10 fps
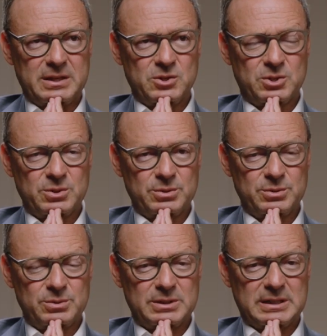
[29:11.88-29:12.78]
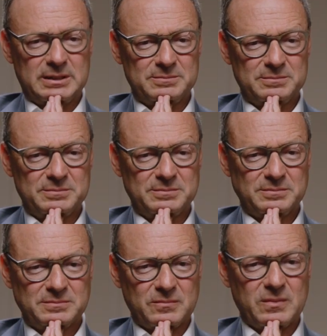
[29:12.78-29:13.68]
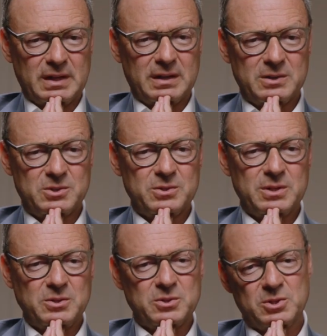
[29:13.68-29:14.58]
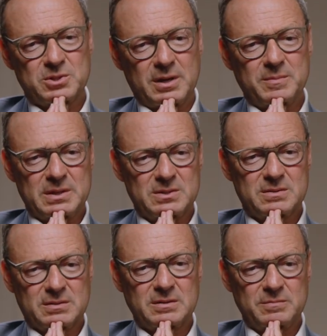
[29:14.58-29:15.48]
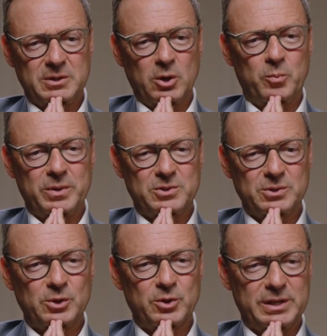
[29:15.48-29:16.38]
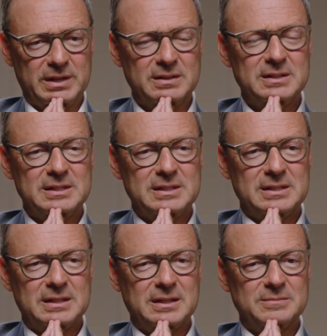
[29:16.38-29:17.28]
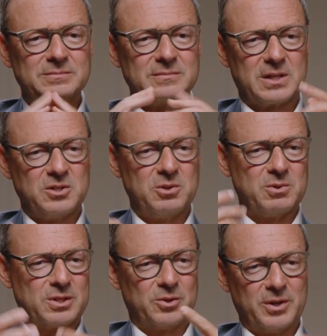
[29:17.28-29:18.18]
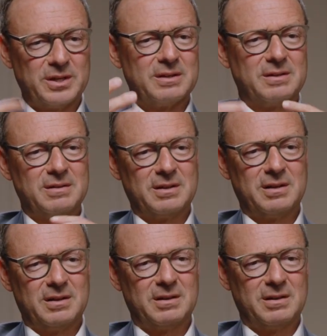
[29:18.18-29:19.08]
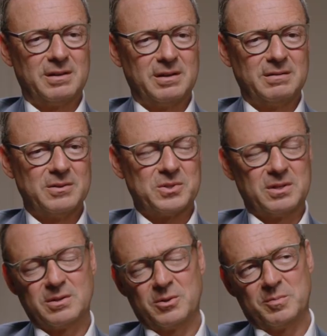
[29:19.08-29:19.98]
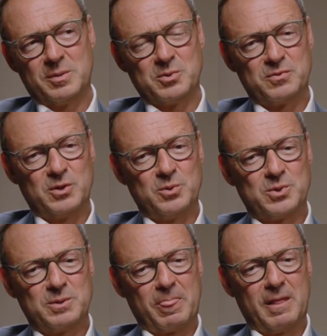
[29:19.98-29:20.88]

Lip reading: to just, I guess, be open to learning, continuous learning and listening to other people's views.